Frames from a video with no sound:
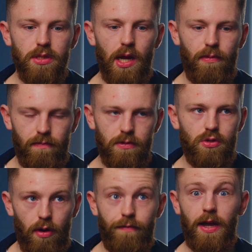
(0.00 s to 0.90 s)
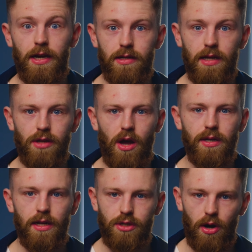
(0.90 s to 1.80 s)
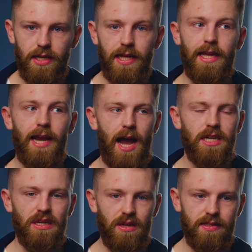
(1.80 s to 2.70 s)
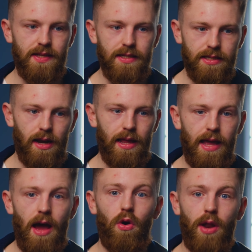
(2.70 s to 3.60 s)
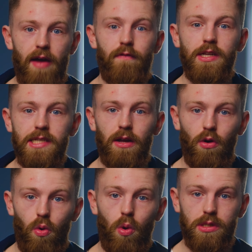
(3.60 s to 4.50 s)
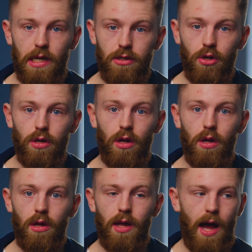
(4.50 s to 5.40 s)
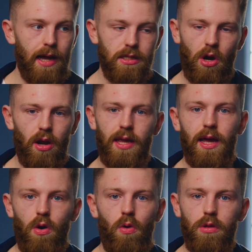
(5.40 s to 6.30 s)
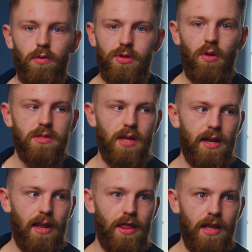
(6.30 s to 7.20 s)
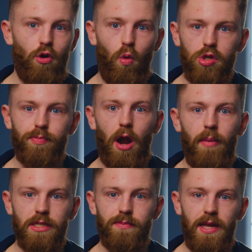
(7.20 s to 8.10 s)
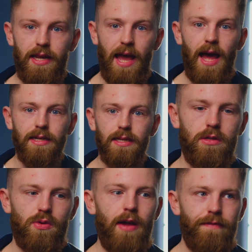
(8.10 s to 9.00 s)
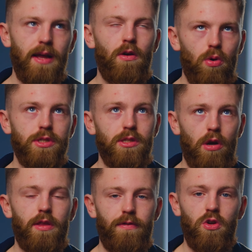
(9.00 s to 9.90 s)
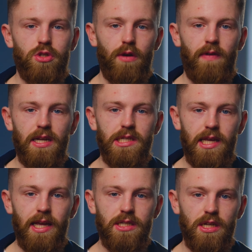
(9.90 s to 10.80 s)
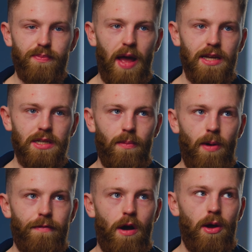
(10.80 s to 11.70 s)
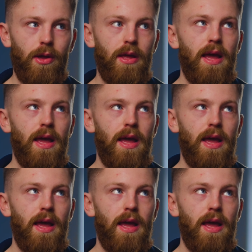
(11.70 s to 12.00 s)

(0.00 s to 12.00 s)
I sort of figured this out and I started taking action consistently on every single course I took, I started getting all the results that the course promised me to get. So I think courses are the future of education, especially with how